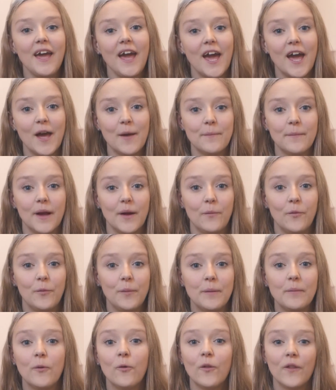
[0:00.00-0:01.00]
And we'll
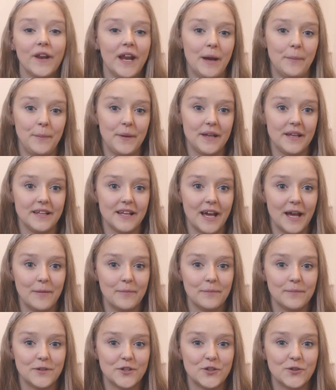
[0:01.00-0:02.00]
be more than happy
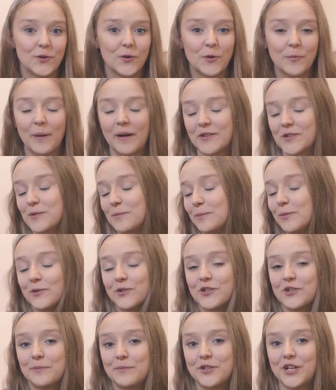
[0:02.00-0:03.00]
to talk about some more
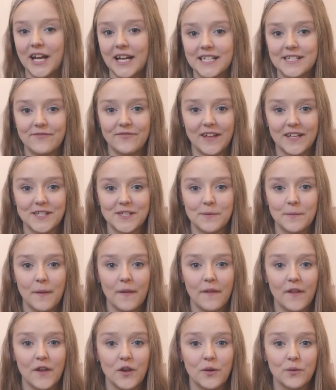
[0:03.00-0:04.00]
subjects if that's
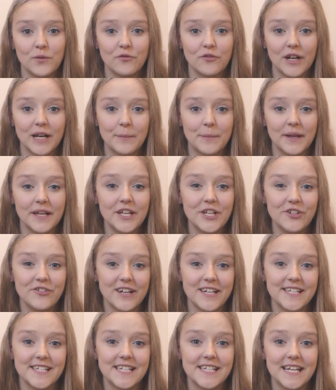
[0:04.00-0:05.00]
something that you would really be
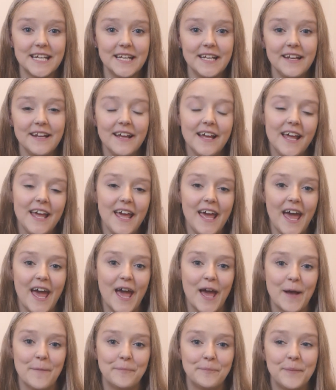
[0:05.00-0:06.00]
interested in.
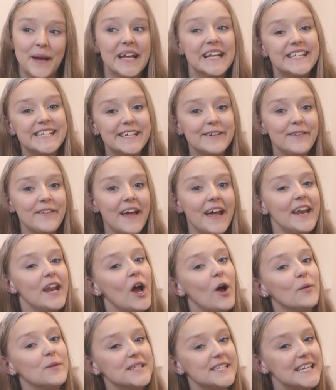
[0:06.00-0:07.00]
But until then,
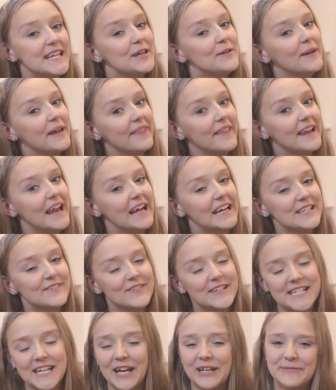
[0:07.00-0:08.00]
I'll see you in the next
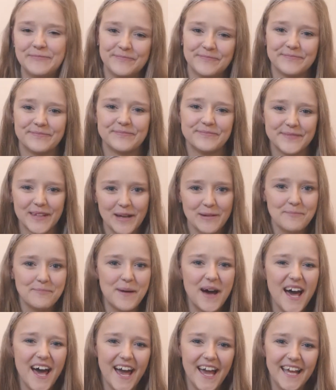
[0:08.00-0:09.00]
video.
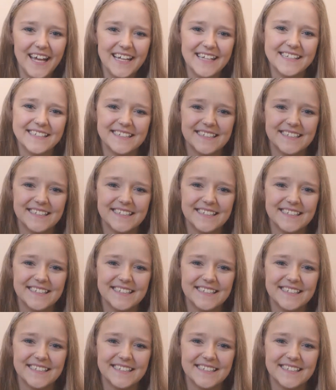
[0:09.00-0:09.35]
Bye!